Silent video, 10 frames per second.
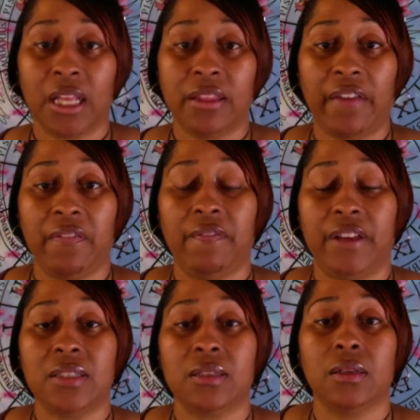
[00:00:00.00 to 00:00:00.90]
They've
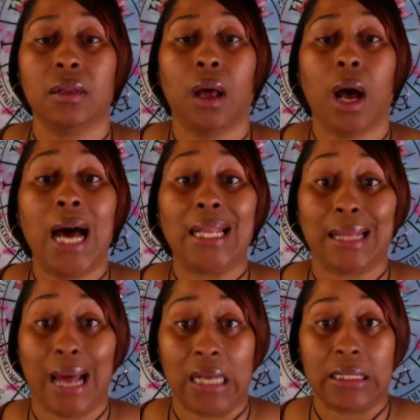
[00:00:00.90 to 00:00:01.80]
invested a
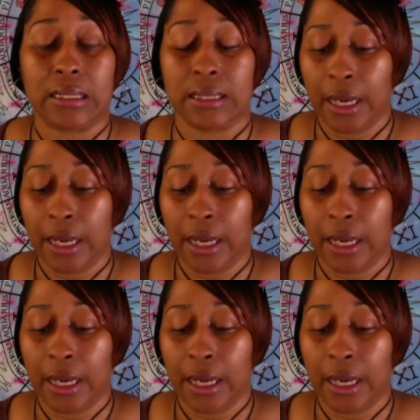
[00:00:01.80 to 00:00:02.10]
lot.